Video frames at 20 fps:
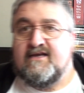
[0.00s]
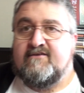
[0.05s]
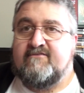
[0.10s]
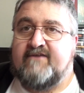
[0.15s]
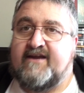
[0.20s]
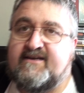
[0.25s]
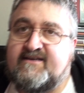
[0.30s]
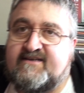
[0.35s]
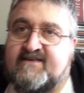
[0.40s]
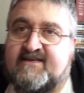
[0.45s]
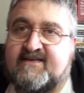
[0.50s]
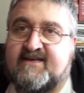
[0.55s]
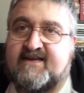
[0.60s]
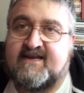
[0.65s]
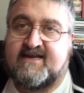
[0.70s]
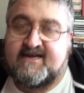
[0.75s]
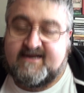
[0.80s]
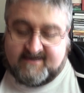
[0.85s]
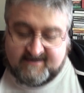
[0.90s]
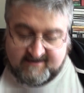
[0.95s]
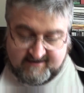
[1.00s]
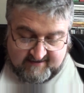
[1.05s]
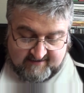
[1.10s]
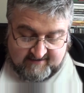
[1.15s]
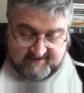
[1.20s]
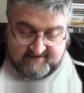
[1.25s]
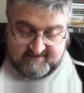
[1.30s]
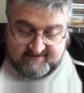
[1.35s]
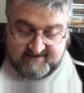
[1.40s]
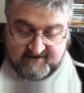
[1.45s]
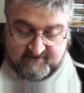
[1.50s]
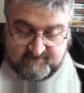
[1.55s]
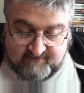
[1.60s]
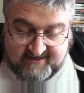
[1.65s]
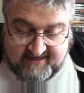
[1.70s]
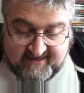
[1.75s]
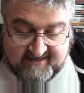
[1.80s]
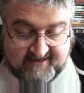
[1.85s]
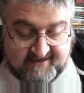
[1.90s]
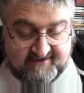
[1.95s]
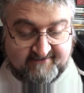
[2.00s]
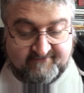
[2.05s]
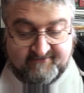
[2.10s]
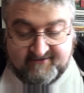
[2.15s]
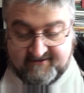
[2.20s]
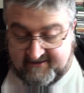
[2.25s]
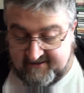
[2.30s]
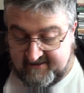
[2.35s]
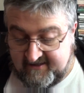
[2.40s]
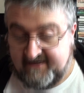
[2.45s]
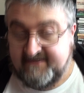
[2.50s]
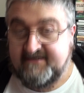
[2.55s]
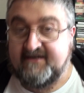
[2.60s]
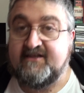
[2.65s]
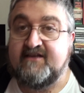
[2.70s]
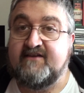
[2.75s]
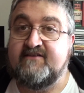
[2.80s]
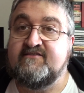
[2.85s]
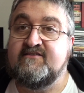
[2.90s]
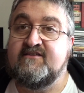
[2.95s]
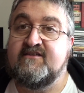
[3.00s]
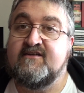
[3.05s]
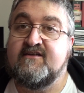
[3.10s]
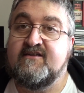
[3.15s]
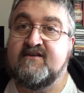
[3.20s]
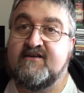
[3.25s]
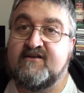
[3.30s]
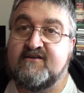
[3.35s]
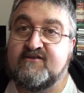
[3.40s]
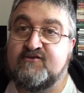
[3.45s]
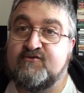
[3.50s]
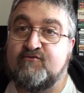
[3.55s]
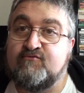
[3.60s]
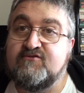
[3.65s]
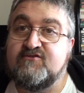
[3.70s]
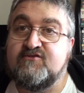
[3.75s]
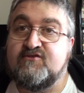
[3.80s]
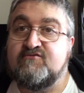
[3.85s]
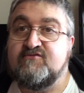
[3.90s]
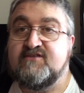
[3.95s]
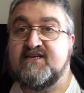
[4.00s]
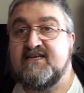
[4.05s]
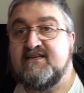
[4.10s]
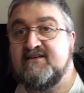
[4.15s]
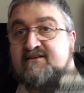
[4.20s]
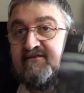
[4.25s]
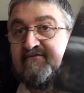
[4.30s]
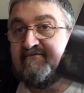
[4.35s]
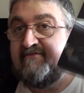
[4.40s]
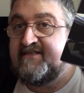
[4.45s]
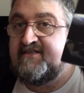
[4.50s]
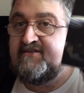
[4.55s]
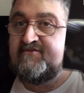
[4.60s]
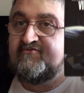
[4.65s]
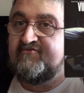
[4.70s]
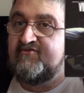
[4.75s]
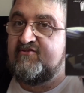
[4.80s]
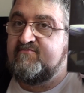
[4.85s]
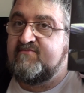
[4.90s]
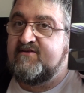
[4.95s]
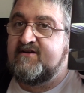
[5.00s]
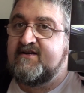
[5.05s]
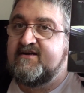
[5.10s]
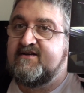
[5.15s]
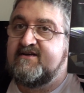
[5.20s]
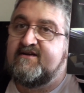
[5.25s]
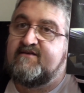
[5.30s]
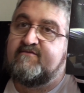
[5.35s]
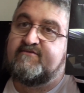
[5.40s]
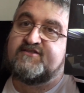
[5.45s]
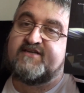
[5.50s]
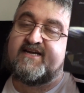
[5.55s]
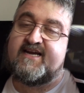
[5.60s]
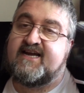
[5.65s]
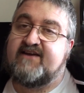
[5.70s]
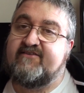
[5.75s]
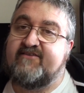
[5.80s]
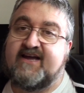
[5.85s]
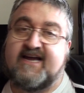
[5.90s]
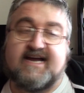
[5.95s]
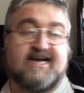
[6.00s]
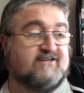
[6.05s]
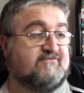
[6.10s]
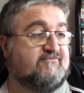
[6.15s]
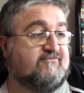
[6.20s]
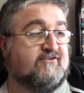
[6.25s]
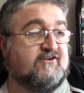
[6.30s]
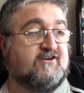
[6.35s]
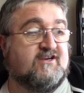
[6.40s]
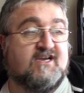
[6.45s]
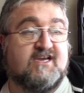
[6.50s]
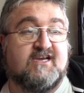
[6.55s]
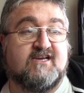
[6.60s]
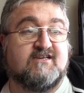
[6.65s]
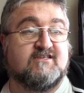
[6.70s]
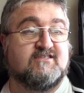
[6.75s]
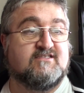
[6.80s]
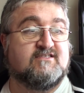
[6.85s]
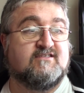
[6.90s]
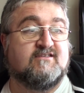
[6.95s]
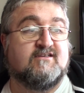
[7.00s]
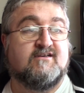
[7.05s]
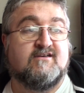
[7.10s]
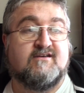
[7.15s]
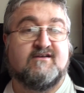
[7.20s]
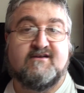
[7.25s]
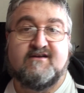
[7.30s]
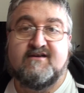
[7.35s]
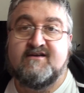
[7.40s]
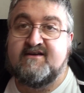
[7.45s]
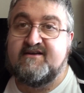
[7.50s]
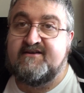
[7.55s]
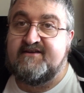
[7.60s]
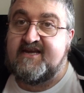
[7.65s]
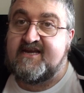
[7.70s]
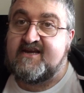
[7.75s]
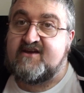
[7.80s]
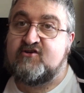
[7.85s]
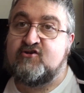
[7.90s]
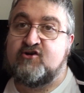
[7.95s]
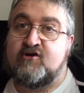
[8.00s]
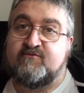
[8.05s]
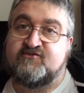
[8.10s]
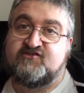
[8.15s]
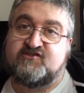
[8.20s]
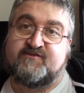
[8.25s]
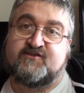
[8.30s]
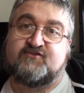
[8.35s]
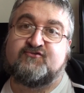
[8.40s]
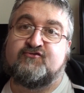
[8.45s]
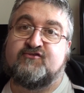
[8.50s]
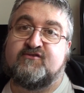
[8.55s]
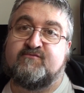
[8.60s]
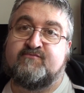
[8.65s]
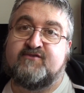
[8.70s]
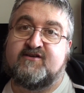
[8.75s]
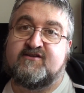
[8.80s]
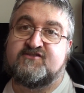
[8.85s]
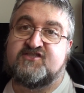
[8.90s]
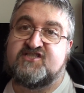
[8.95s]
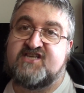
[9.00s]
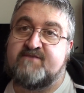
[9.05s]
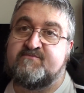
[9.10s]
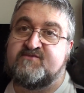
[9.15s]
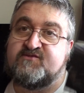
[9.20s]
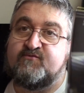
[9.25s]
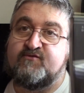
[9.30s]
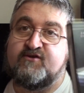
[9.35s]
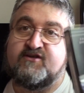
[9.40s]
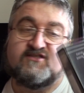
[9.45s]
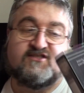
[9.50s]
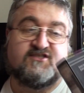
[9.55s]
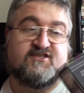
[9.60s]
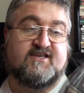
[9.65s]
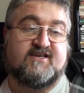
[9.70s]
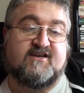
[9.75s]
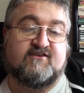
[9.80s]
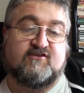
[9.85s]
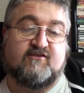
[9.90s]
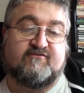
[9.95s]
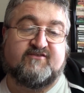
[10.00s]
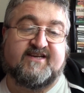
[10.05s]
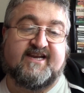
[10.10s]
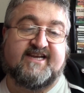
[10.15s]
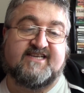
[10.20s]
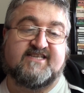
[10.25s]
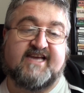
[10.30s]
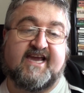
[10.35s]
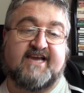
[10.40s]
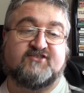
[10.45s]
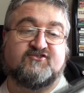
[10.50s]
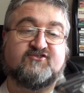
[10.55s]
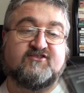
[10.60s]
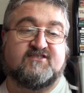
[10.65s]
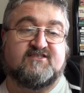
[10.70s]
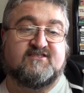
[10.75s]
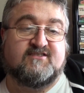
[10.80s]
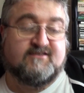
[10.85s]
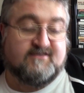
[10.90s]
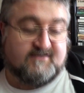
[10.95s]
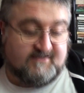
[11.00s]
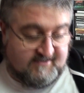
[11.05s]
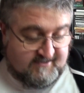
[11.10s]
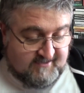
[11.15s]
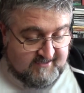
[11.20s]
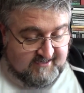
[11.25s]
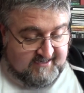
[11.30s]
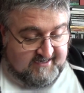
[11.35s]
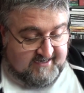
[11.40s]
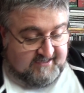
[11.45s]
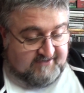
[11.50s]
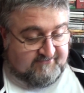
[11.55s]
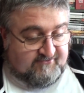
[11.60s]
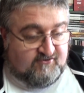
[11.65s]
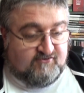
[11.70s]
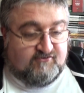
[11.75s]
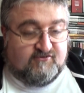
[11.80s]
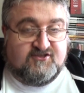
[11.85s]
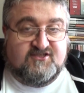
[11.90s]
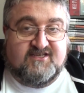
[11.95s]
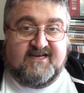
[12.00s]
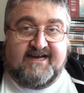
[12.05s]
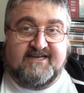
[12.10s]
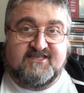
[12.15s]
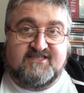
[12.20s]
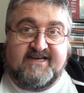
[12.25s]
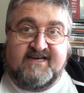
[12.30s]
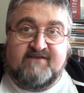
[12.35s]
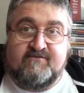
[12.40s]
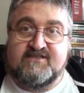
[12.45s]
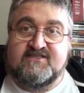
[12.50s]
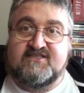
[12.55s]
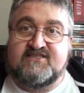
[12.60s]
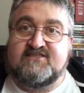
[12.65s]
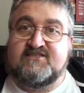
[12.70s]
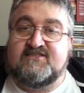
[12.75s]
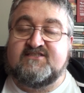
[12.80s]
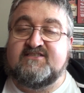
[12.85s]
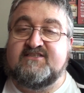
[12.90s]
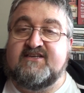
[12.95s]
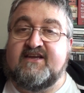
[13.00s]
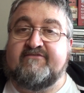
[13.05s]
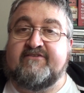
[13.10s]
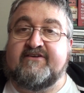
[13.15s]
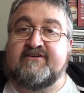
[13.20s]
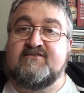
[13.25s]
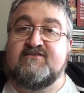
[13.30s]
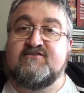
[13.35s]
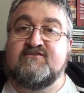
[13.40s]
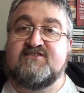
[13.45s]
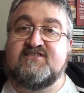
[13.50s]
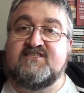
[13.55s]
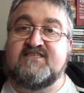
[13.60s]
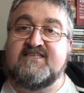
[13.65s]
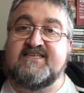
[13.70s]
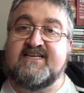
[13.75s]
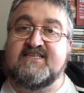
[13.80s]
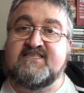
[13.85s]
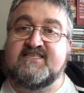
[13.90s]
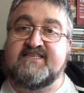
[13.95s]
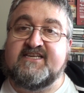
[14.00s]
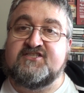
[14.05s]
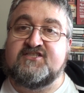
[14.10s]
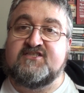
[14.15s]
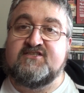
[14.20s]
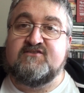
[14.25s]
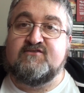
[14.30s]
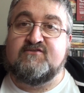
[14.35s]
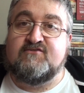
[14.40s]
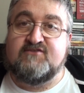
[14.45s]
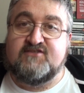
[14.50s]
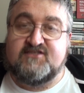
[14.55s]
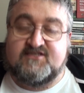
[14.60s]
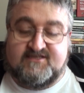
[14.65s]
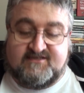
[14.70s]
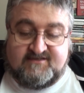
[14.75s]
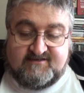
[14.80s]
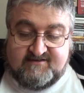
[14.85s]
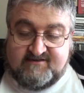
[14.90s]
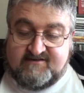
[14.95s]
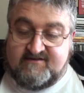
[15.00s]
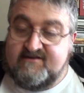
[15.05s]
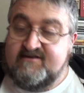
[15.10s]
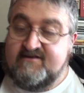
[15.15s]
Right, now we have another Golden Oldie Videodrome, which I have had for years. You get commentary with Cronenberg, James Wood, so you get a lot of nice extras. And of course, as anyone's ever seen this edition knows,